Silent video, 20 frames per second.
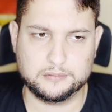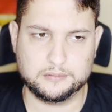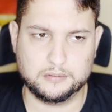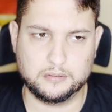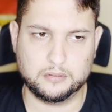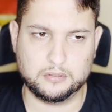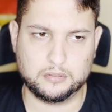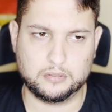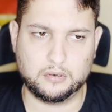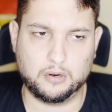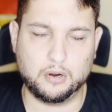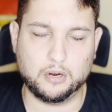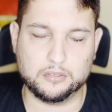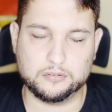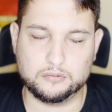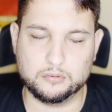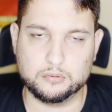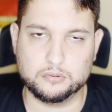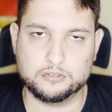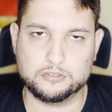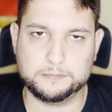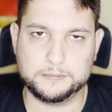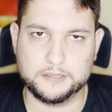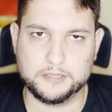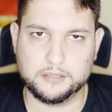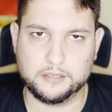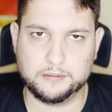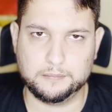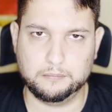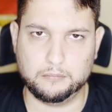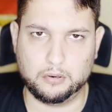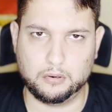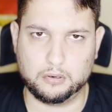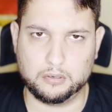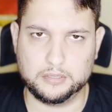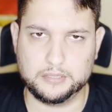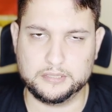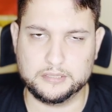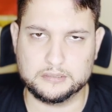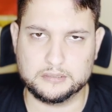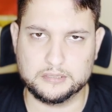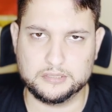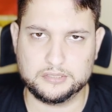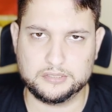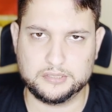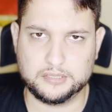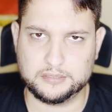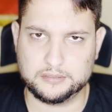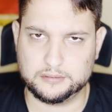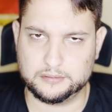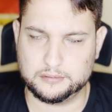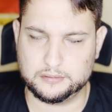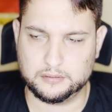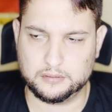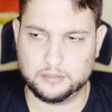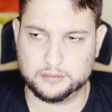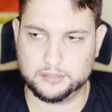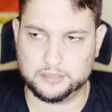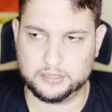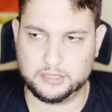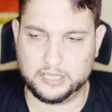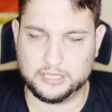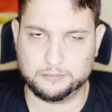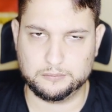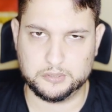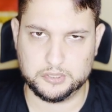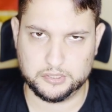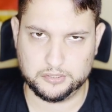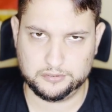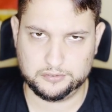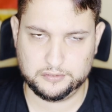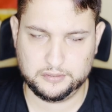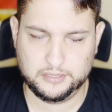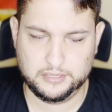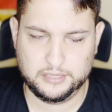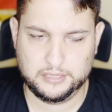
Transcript: or, or do speak more English than other languages.